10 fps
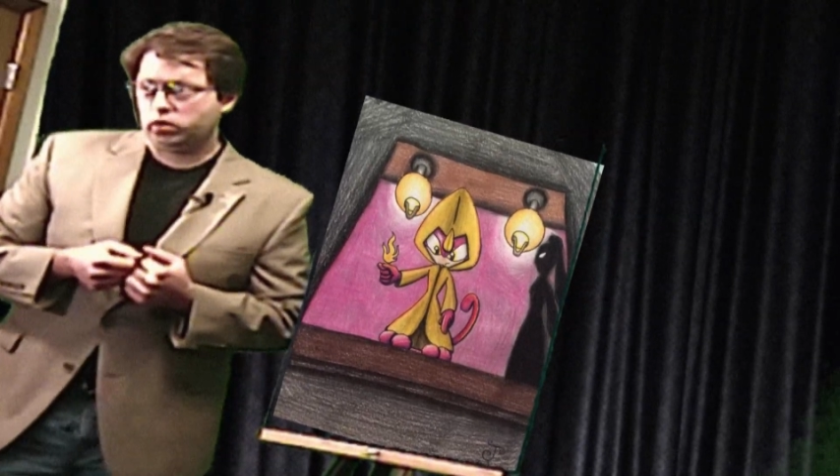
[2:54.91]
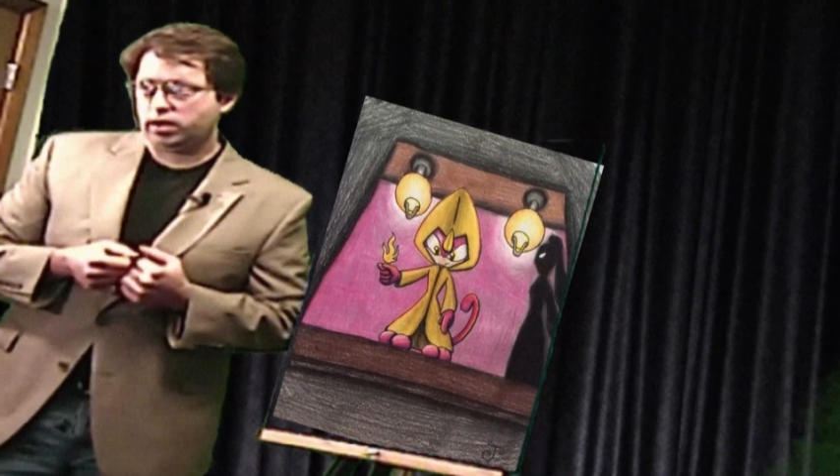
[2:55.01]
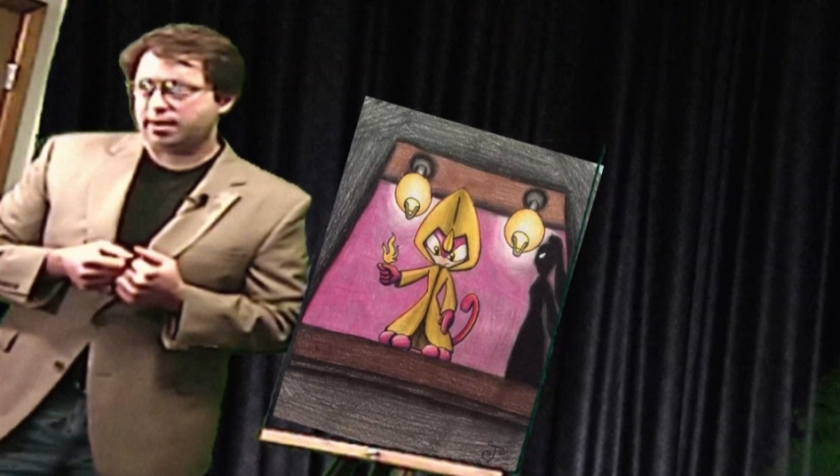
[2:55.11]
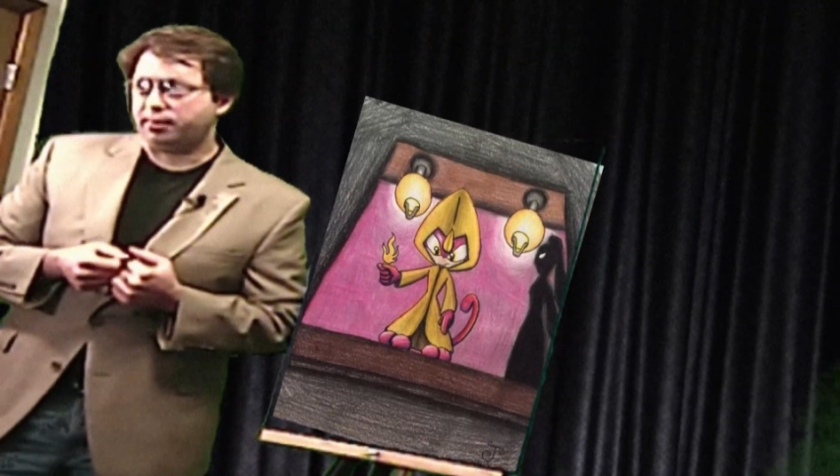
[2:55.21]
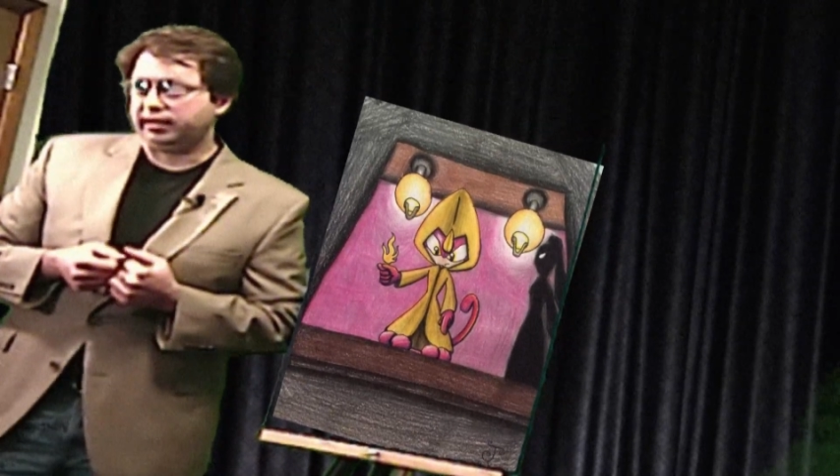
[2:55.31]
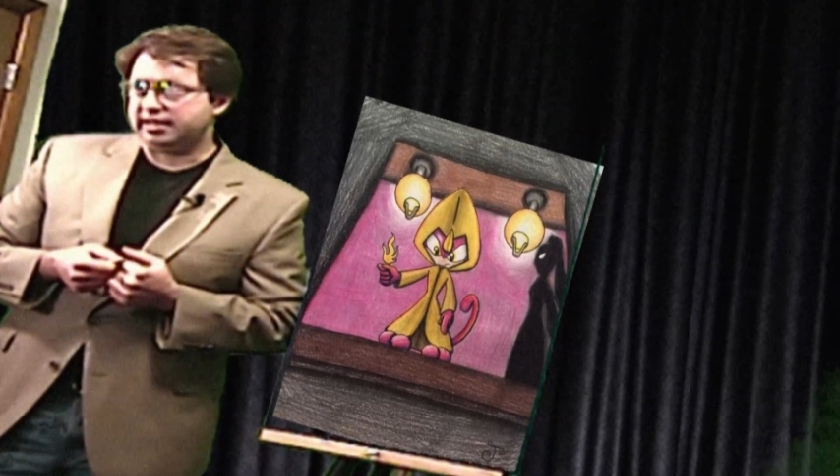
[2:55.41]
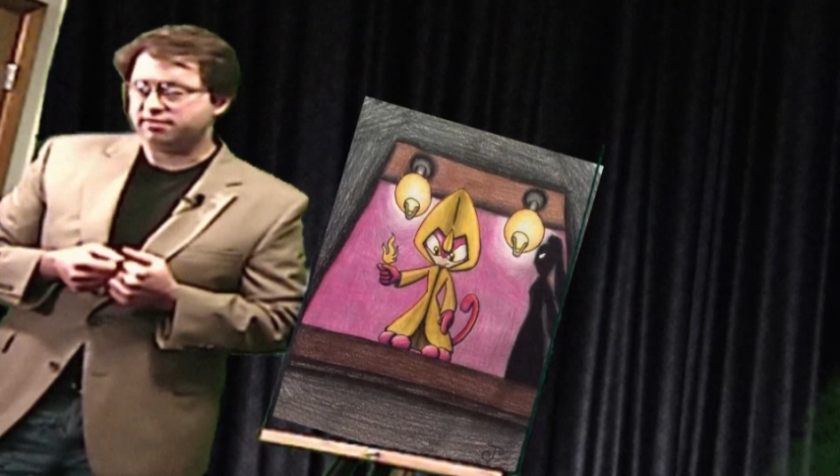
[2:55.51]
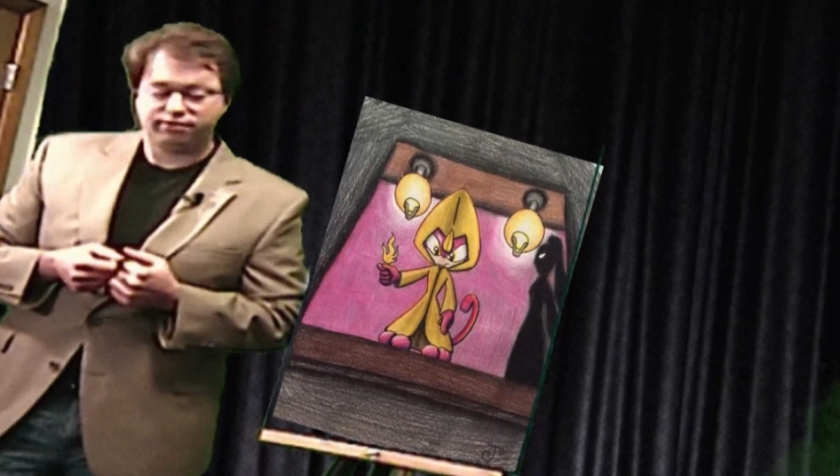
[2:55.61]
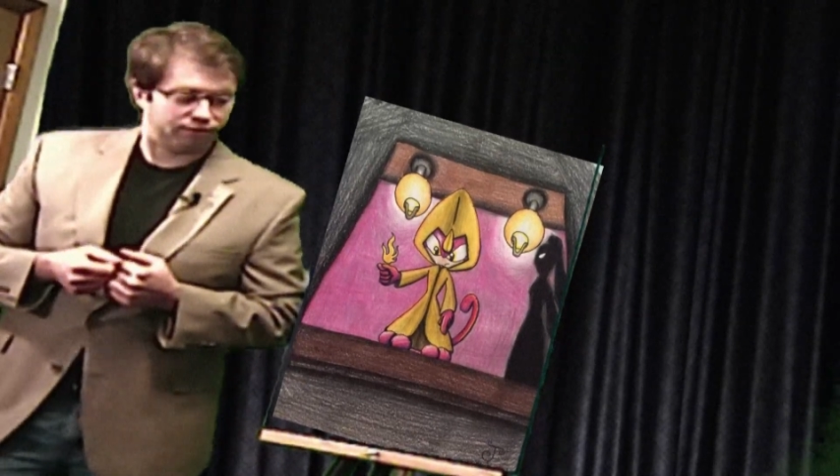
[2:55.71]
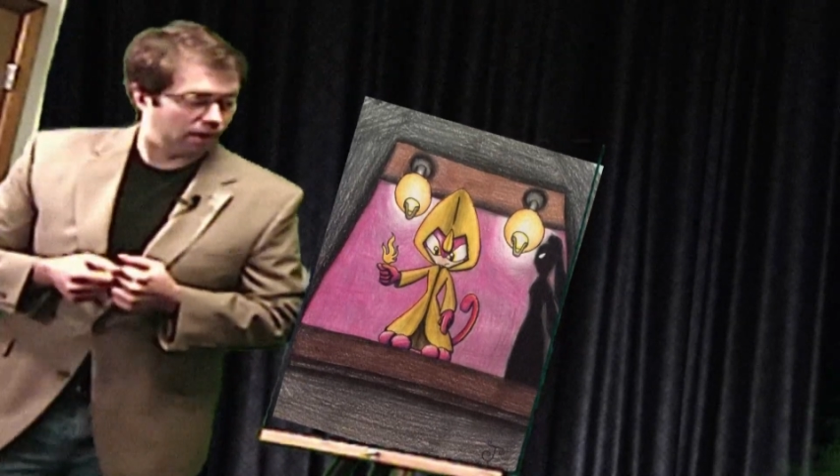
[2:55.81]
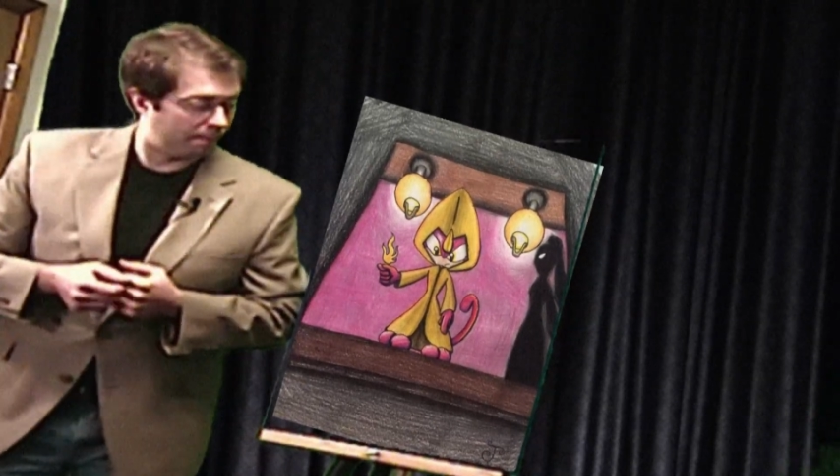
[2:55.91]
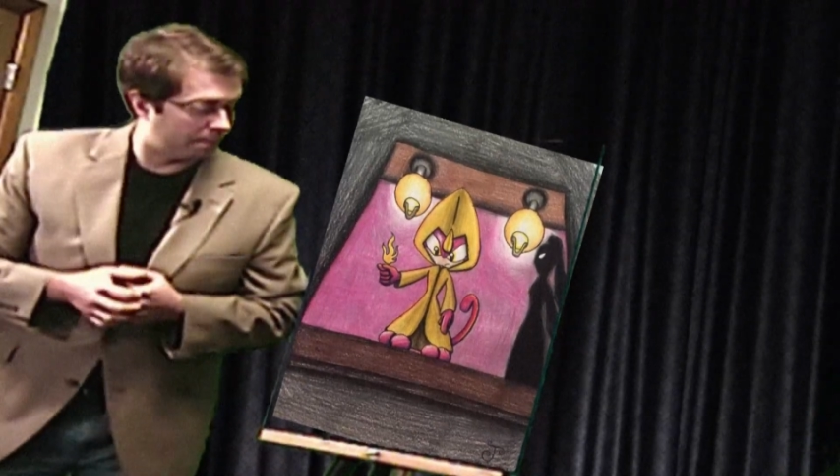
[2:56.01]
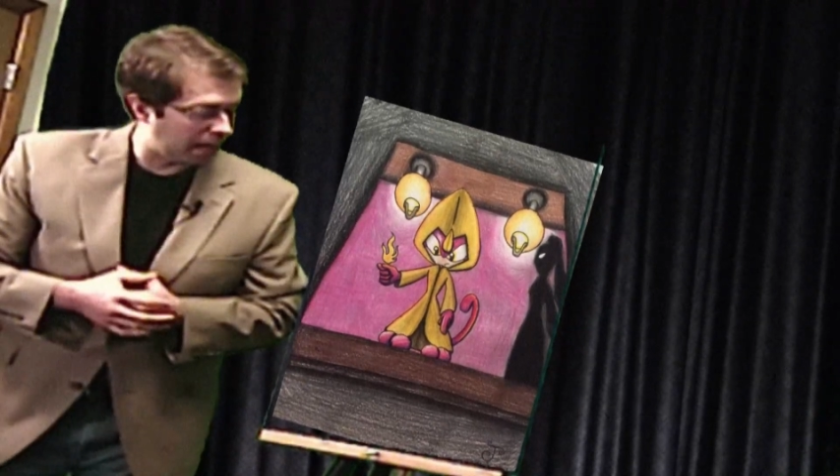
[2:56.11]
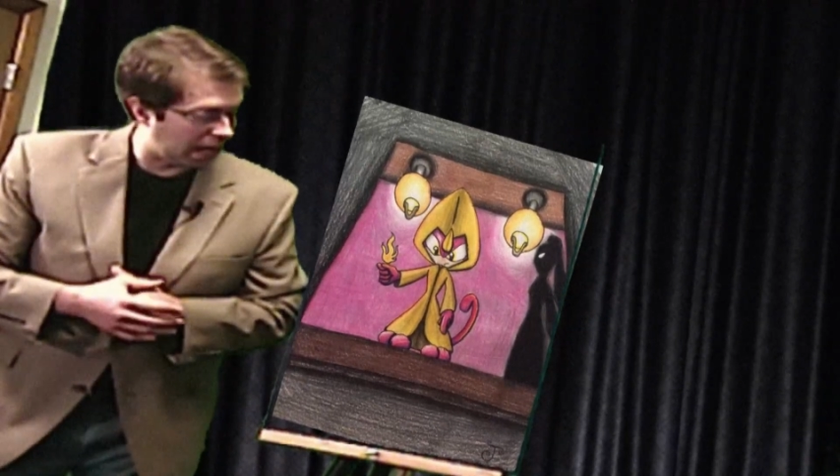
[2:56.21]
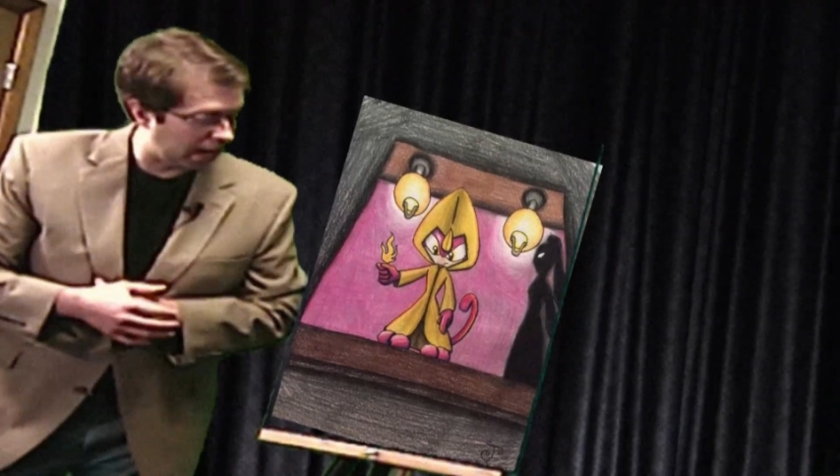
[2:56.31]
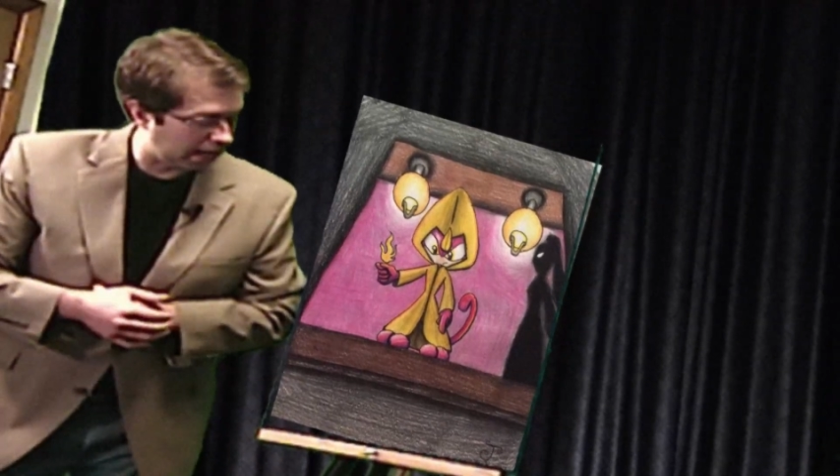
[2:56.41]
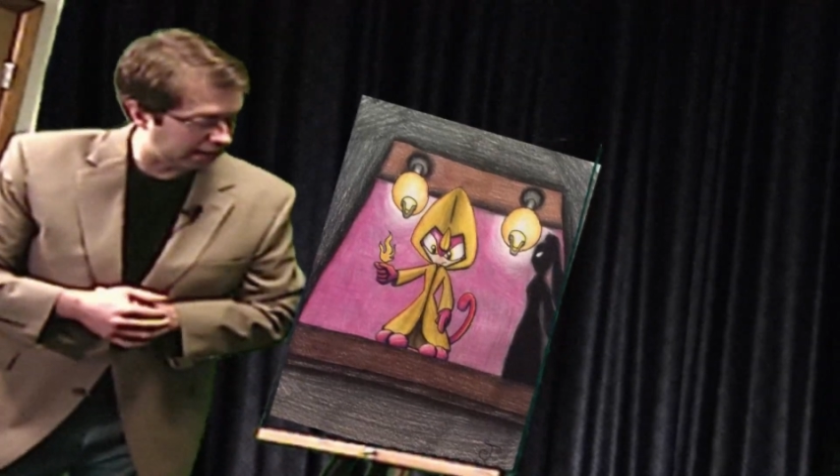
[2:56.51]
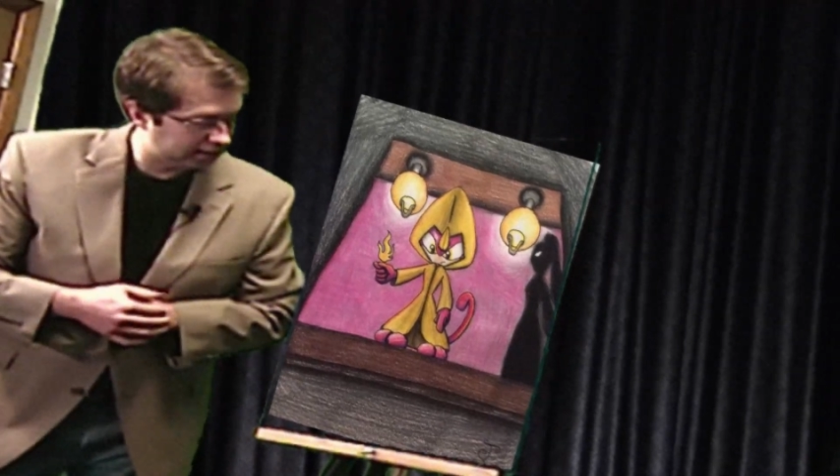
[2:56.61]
I believe, from uh,